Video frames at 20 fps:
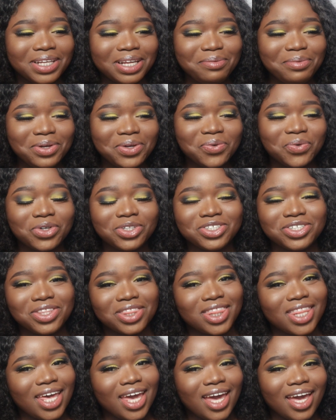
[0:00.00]
Let me know what you
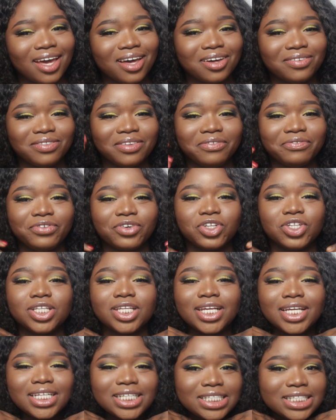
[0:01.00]
think of the
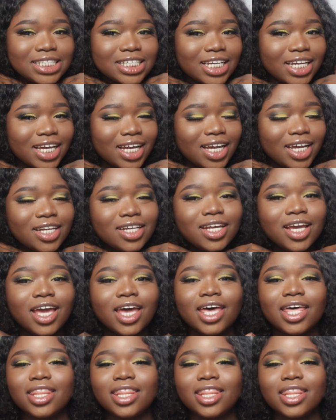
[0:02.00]
foundation,